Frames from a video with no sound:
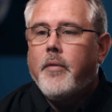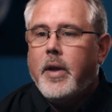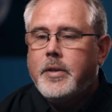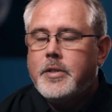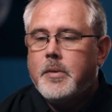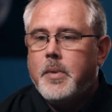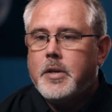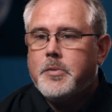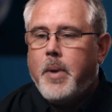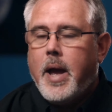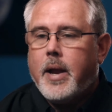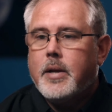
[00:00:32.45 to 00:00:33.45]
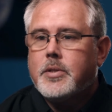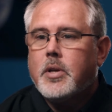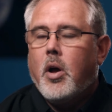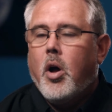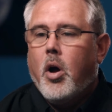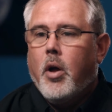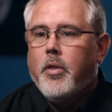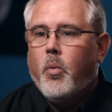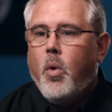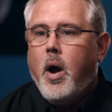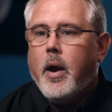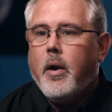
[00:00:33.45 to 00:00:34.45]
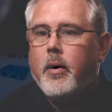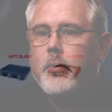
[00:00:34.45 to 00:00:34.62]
Instamesh packets on the wire.